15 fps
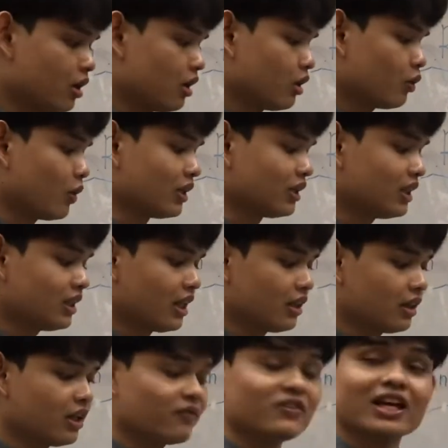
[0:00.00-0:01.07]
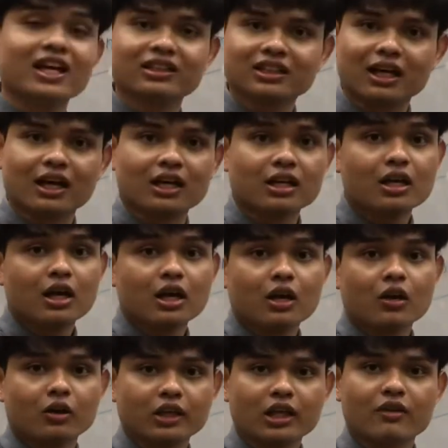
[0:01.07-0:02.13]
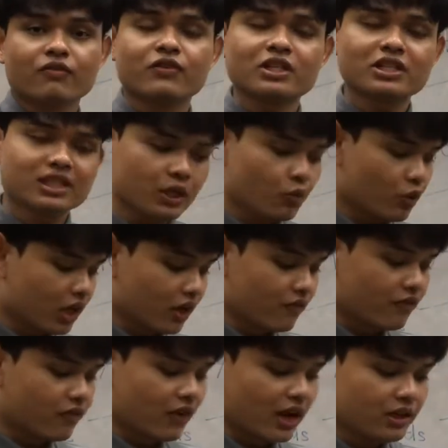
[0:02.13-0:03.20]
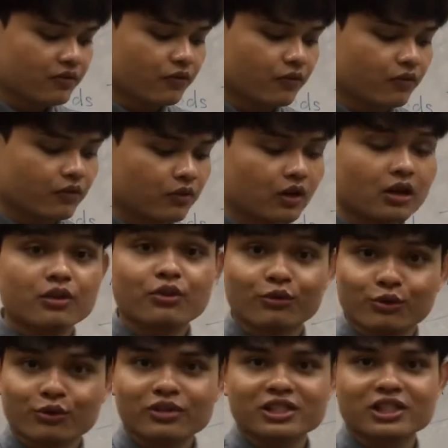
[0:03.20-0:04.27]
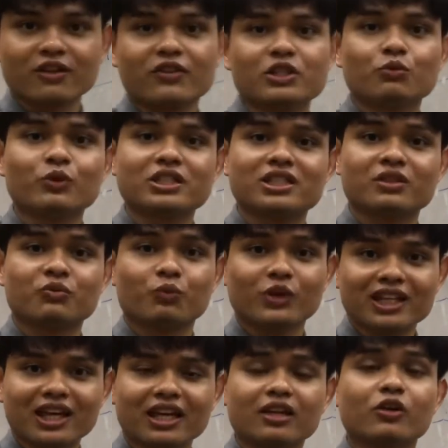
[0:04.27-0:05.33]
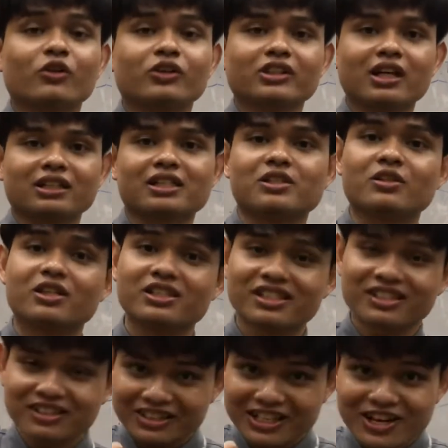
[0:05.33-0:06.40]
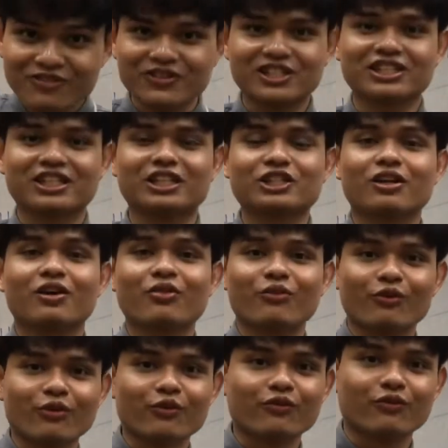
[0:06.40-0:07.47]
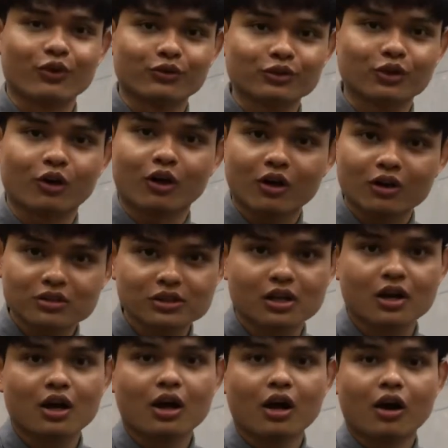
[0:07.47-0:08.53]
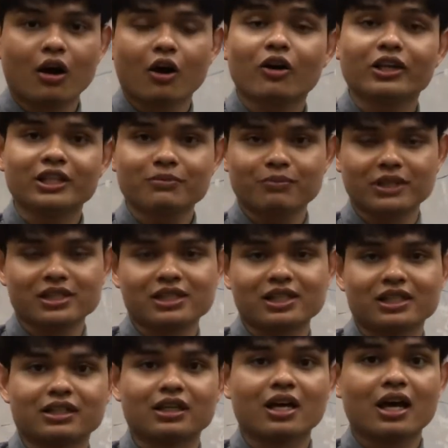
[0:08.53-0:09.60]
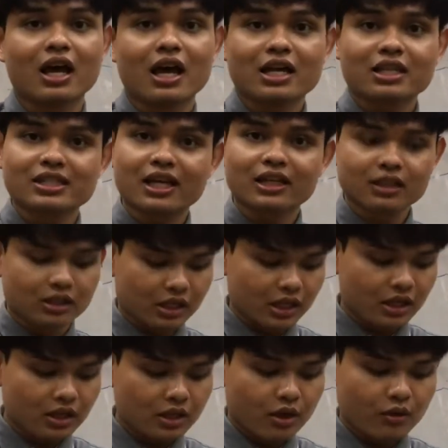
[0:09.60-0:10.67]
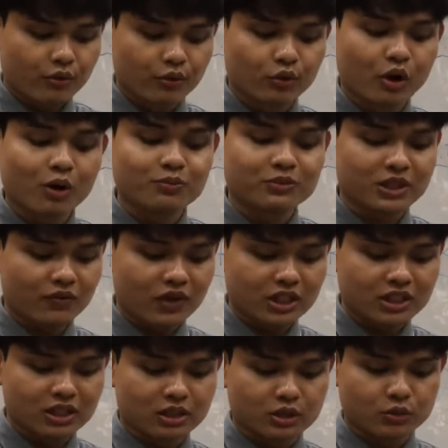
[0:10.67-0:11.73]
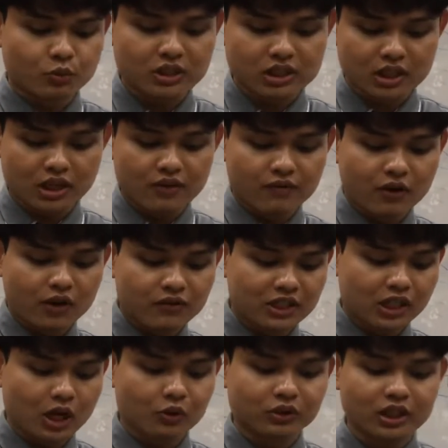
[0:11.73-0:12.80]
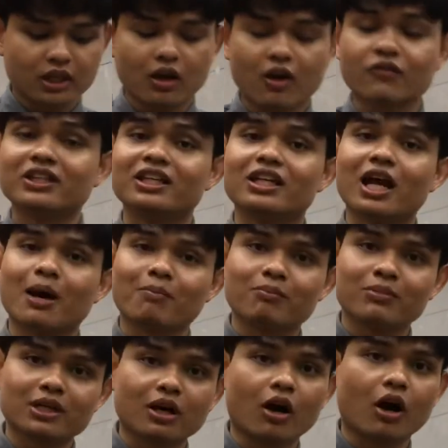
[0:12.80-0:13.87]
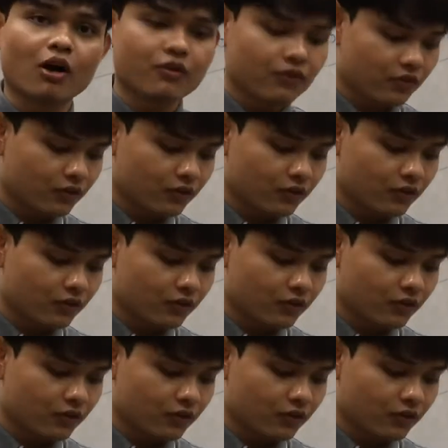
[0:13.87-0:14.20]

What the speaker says: quantitative data? Okay, firstly, we can find through surveys, which we can conduct the research through phone calls or in person. Secondly, through observations, which involve the counting of the number of